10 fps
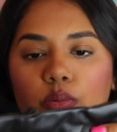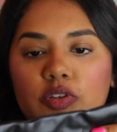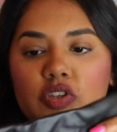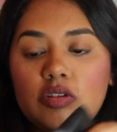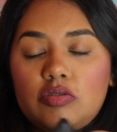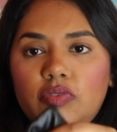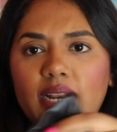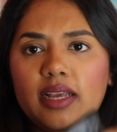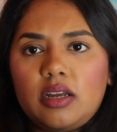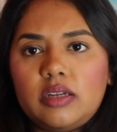which is
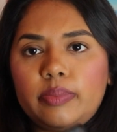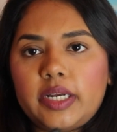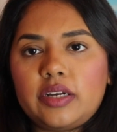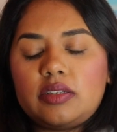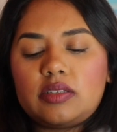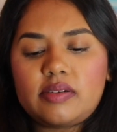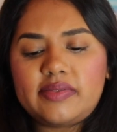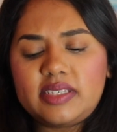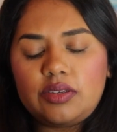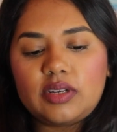really good because
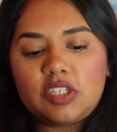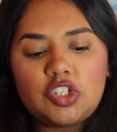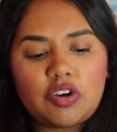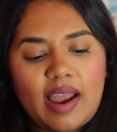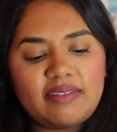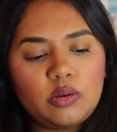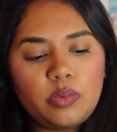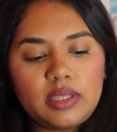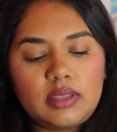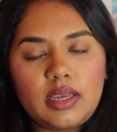obviously you can travel
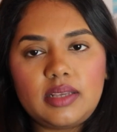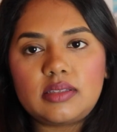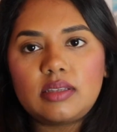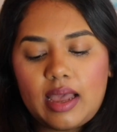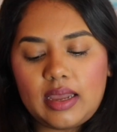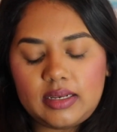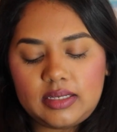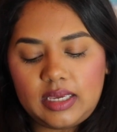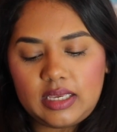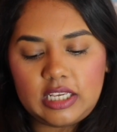with this and
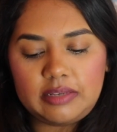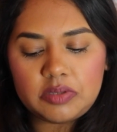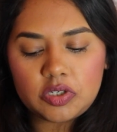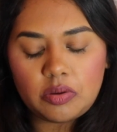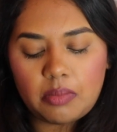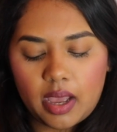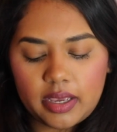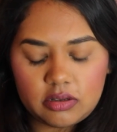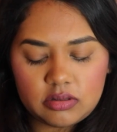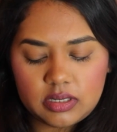it keeps your
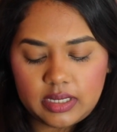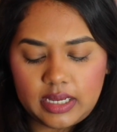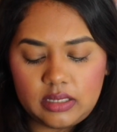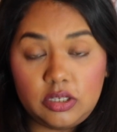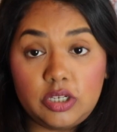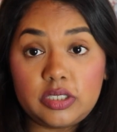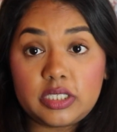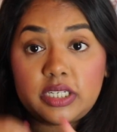mic in good